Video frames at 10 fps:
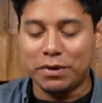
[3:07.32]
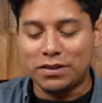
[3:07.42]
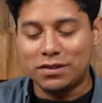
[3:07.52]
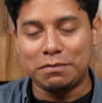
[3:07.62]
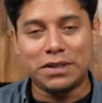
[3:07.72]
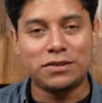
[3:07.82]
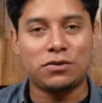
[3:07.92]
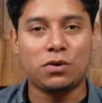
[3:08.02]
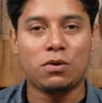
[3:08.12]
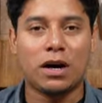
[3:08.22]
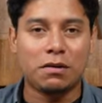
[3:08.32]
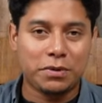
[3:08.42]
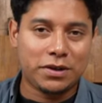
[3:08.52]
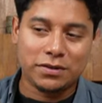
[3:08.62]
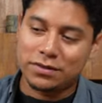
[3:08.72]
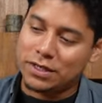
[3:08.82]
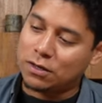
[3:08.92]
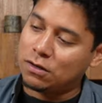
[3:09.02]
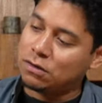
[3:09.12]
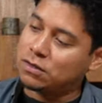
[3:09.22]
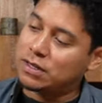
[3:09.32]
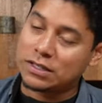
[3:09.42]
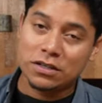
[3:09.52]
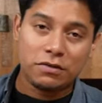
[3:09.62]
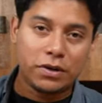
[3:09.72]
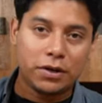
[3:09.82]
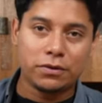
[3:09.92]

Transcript: but sometimes to go out because the color is actually really